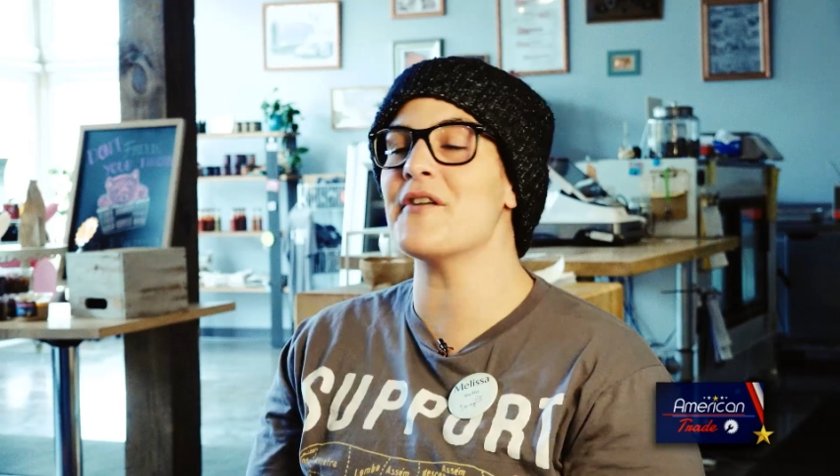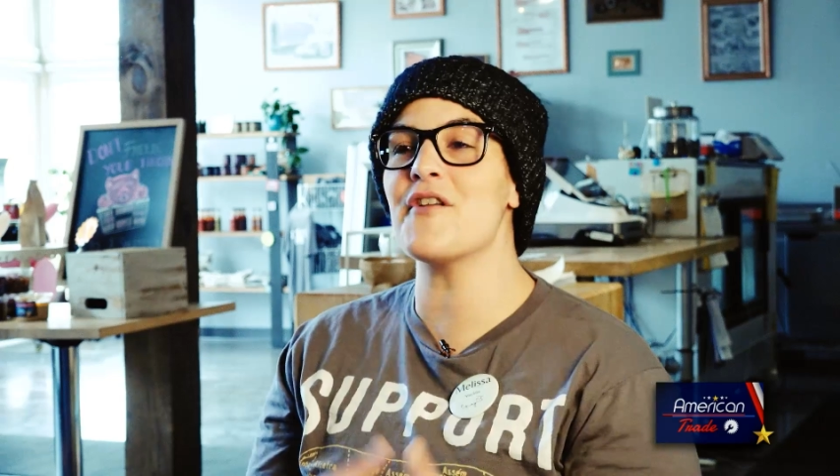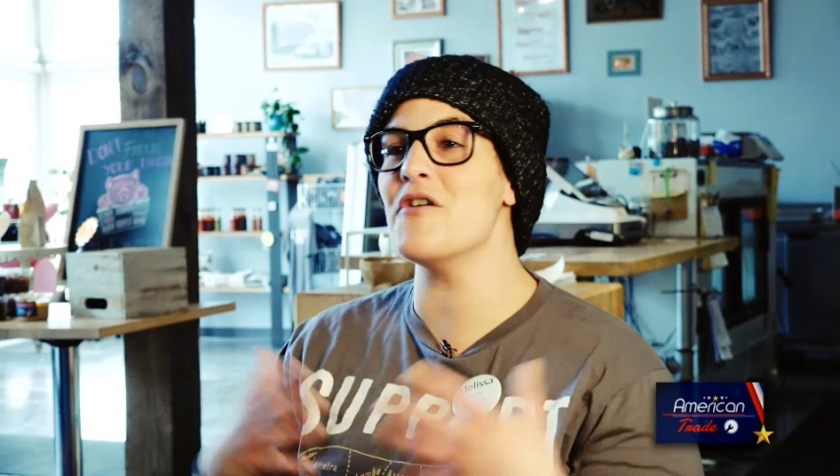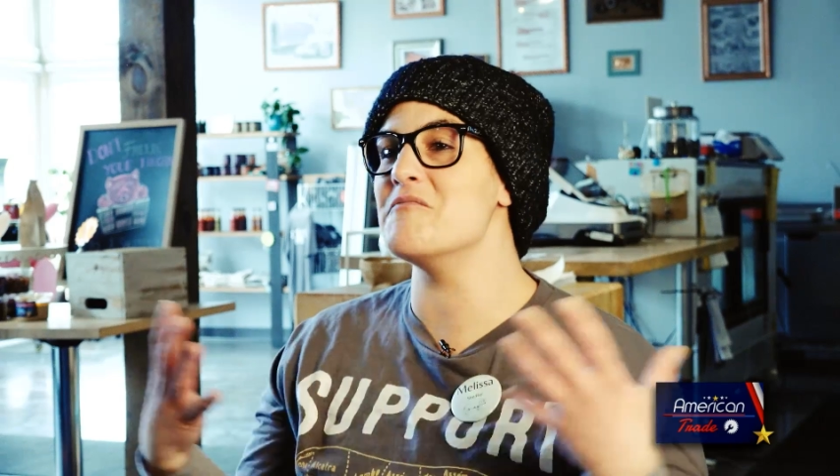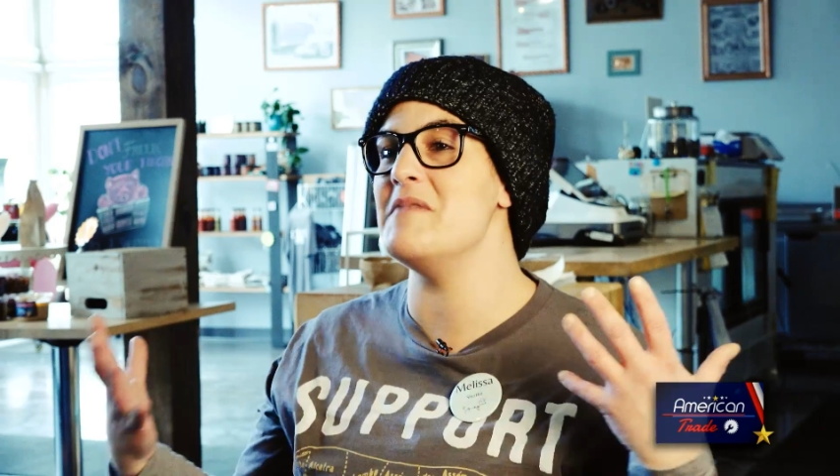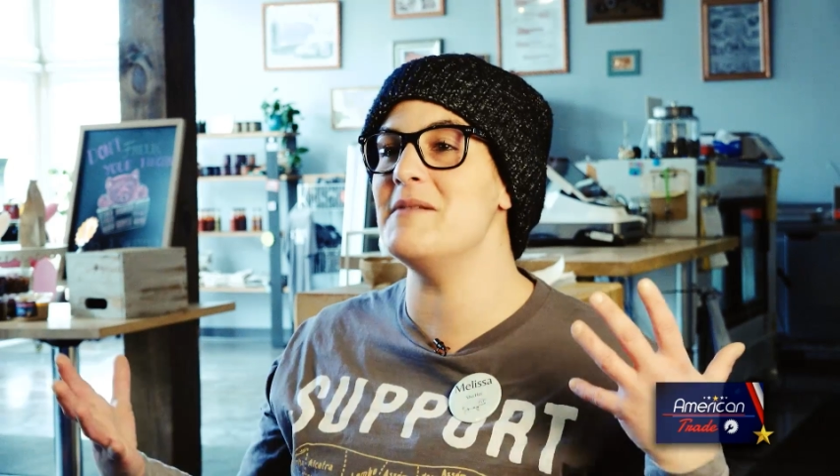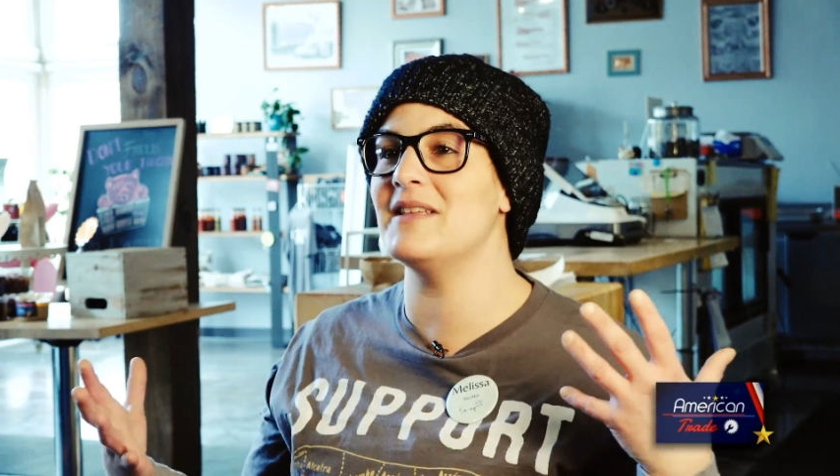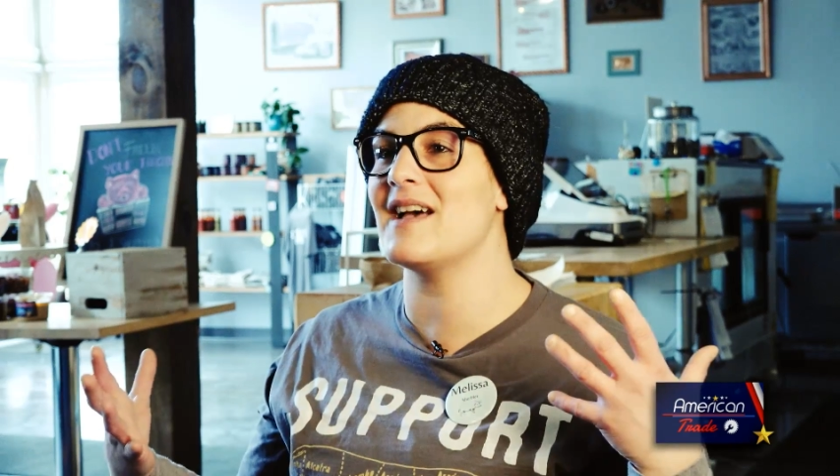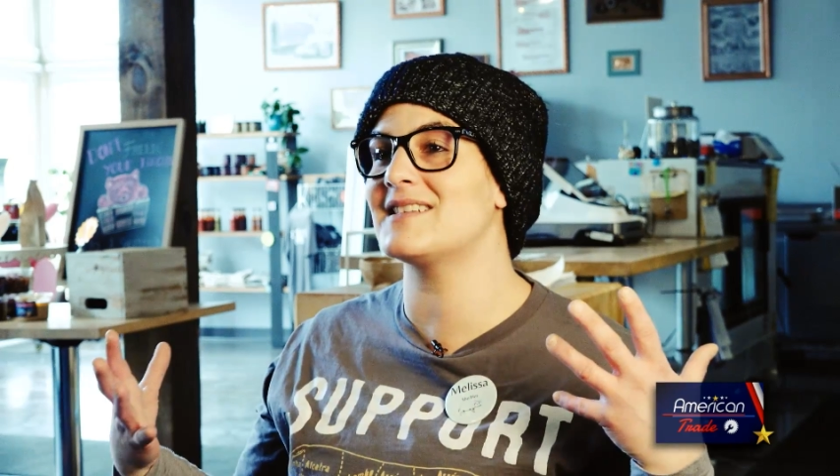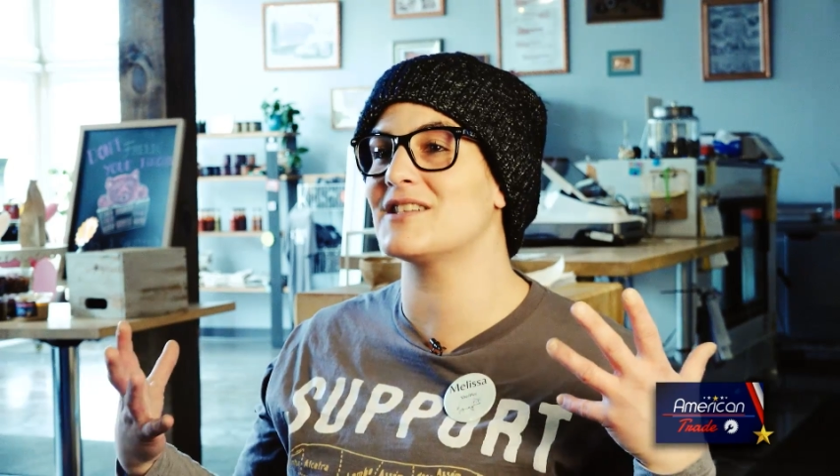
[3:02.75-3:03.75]
don't know,
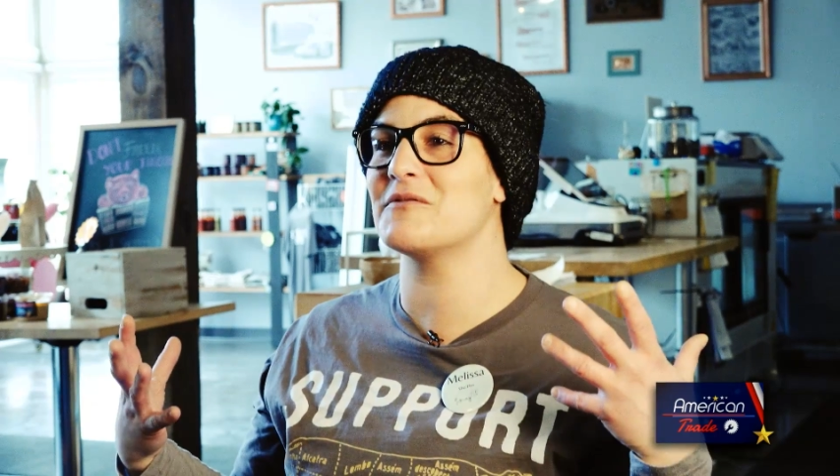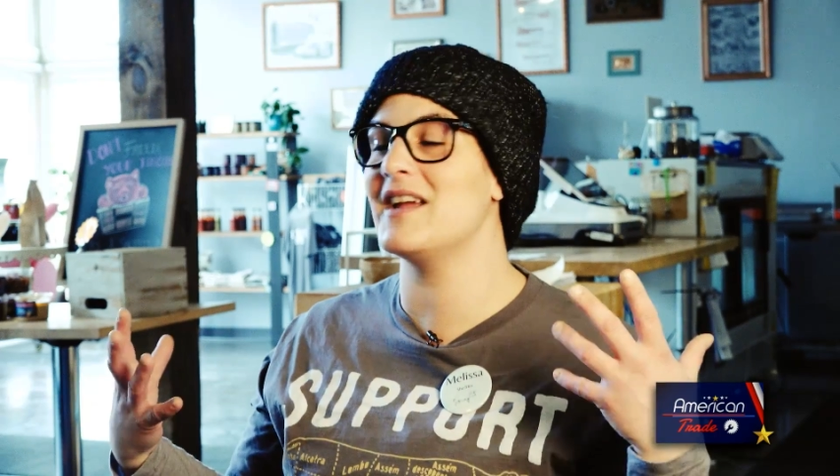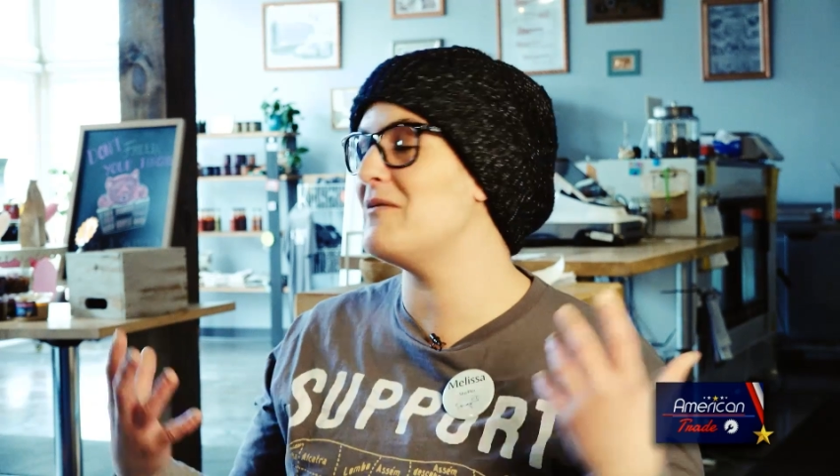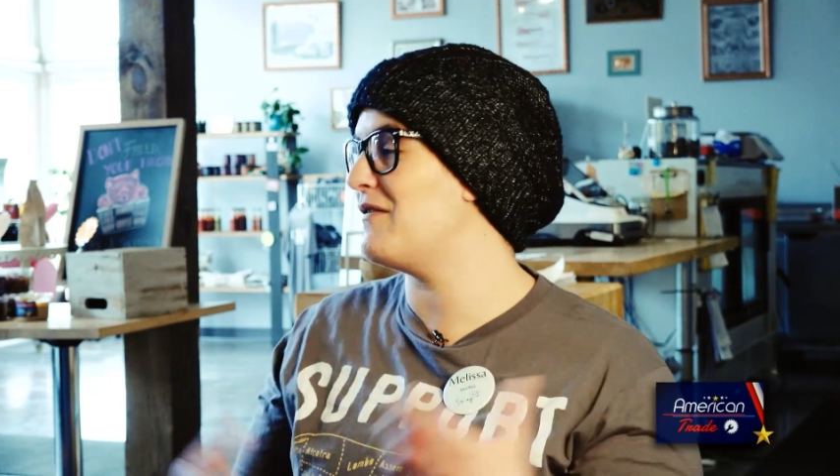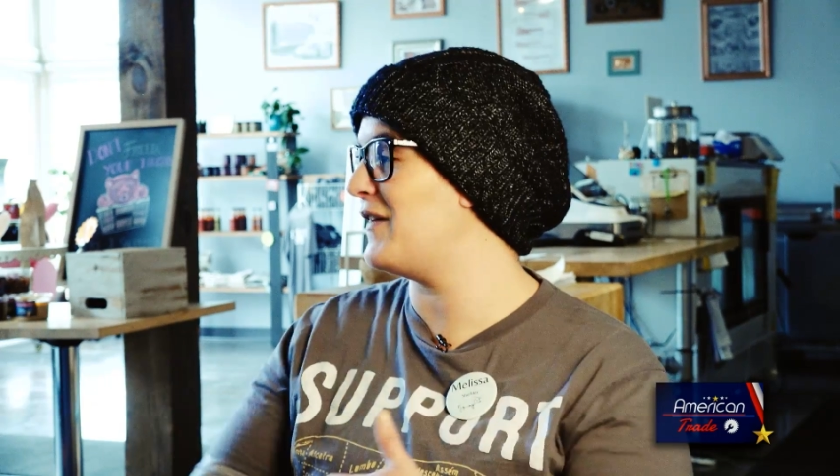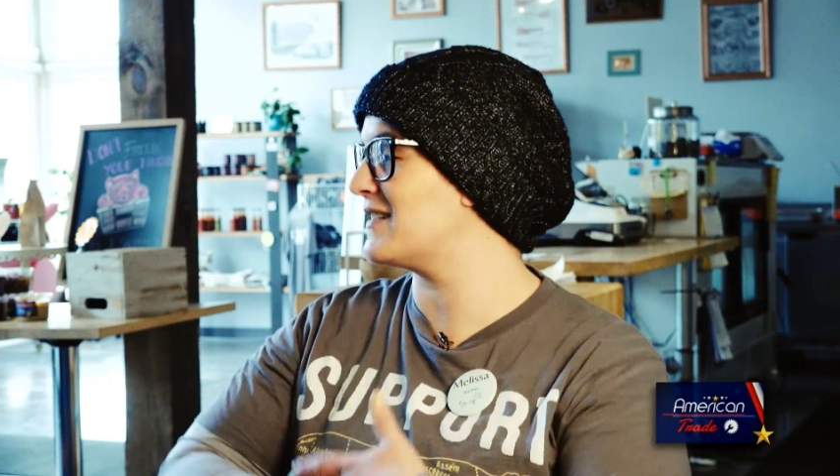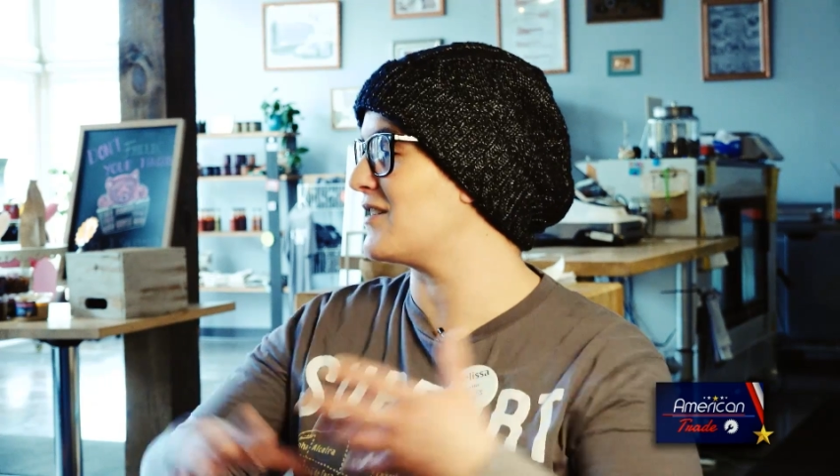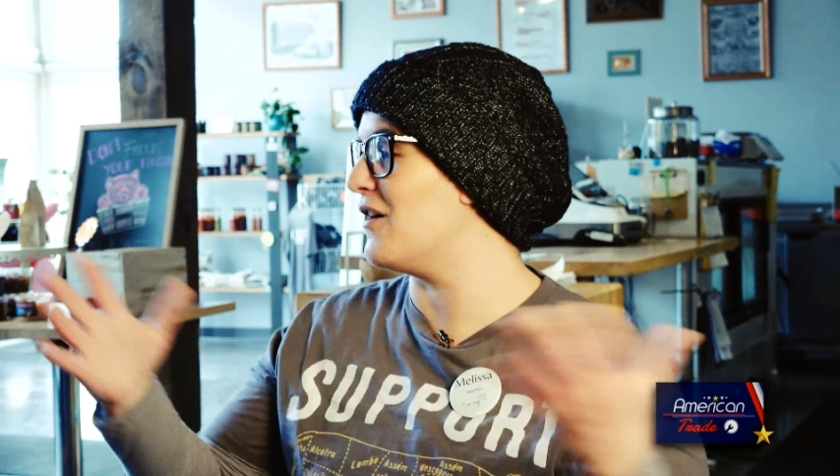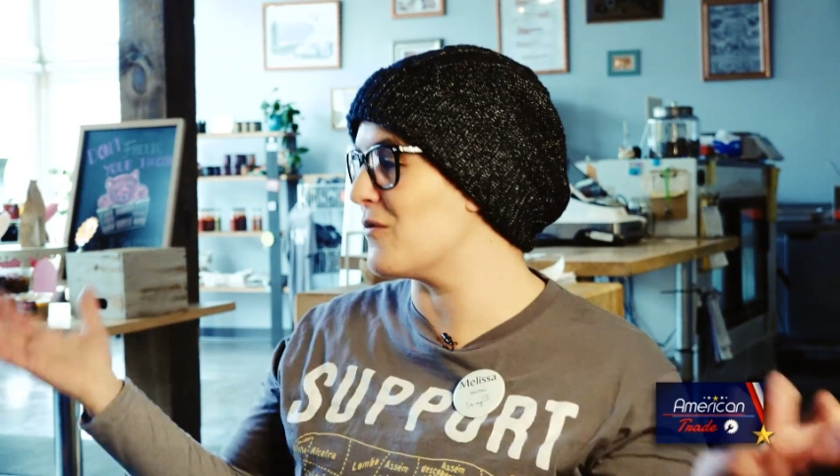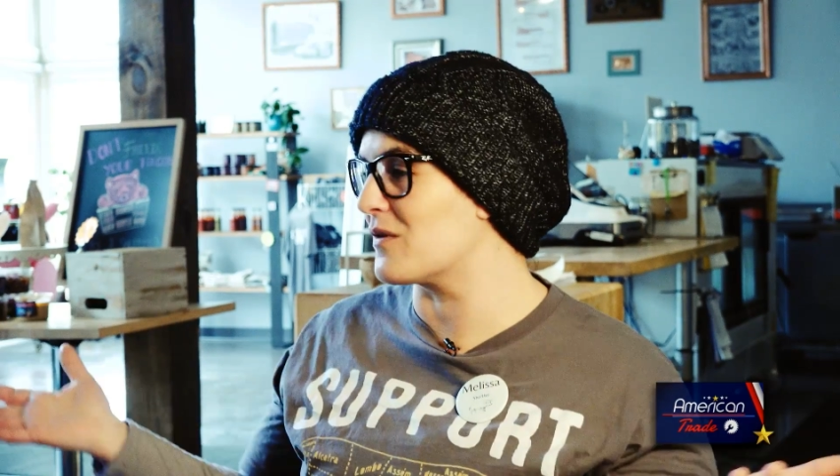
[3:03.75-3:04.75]
maybe that's the way we
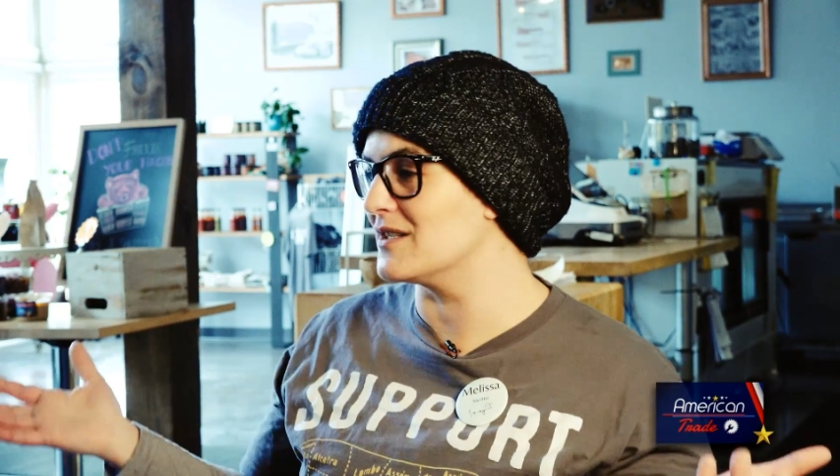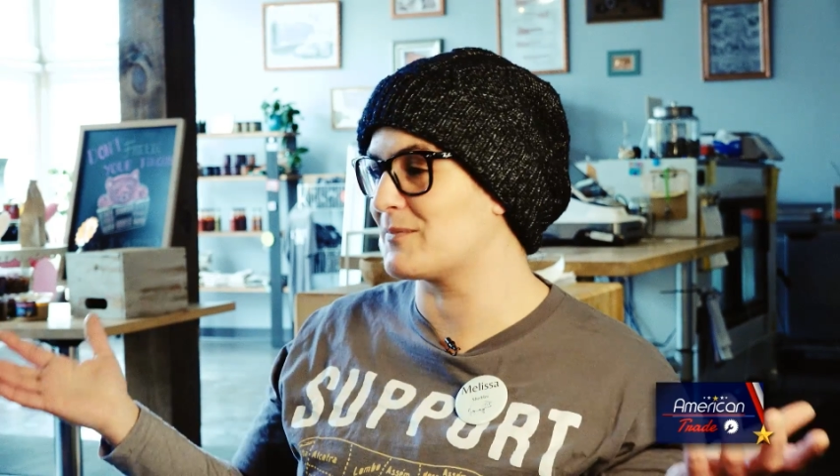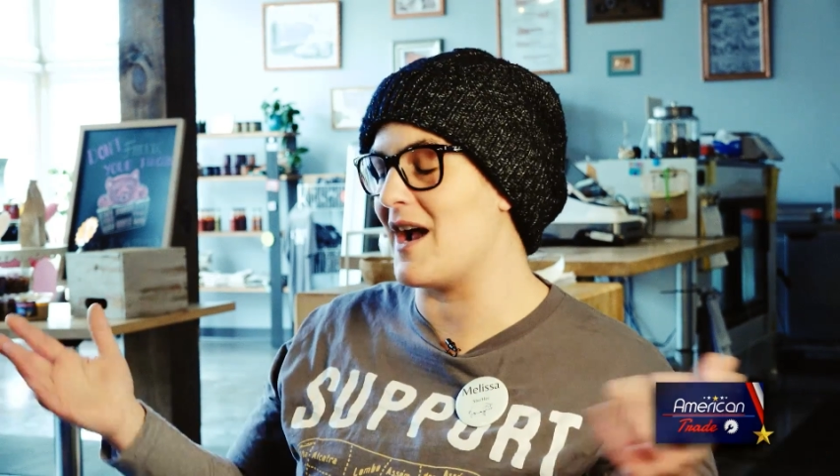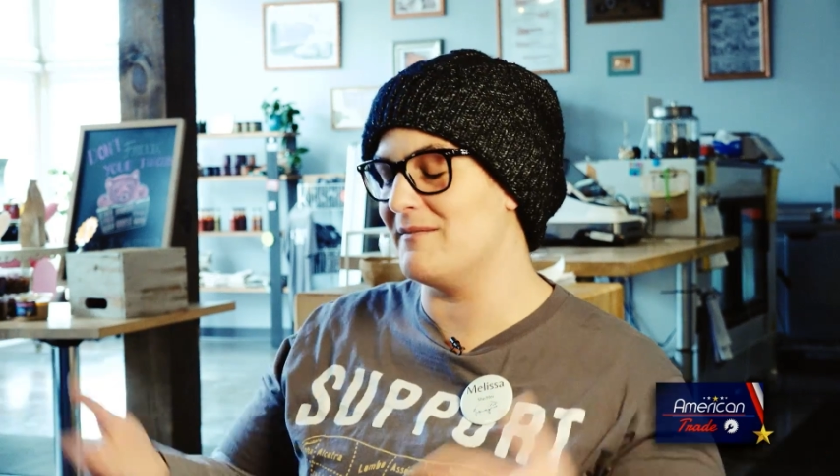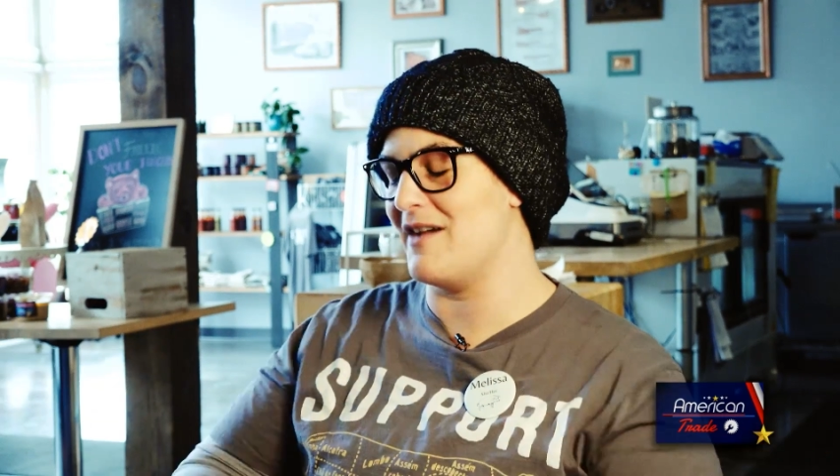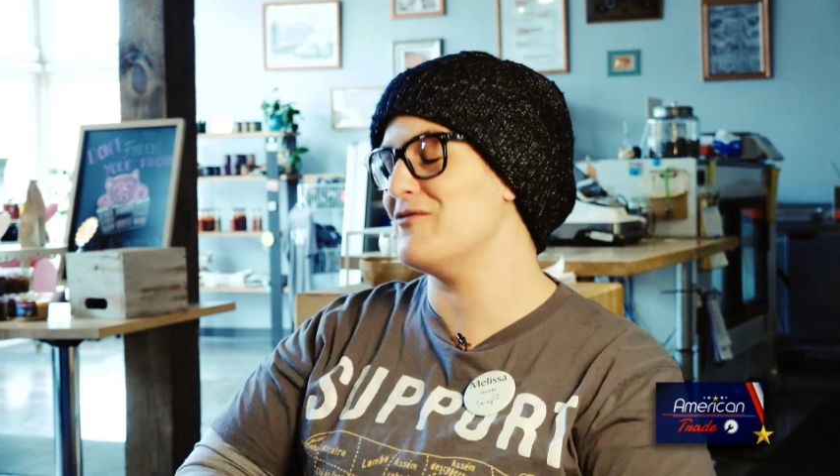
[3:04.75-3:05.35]
fix all the world's problems.